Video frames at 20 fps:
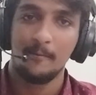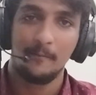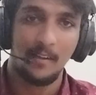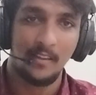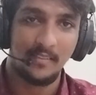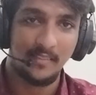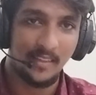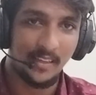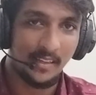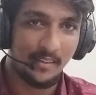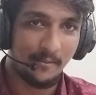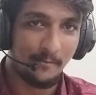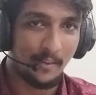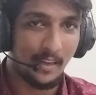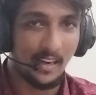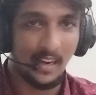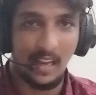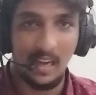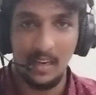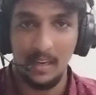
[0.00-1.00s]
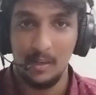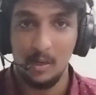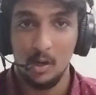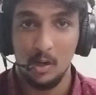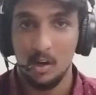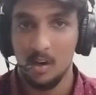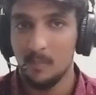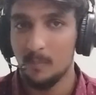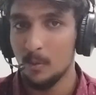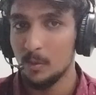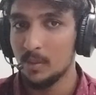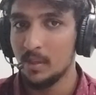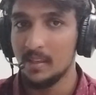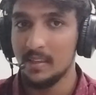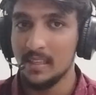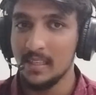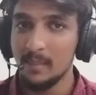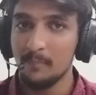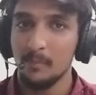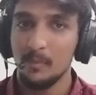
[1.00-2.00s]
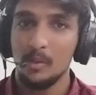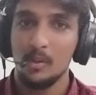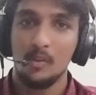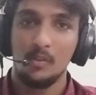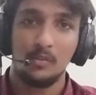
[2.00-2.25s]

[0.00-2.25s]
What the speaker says: First thing, we had already talked about the team.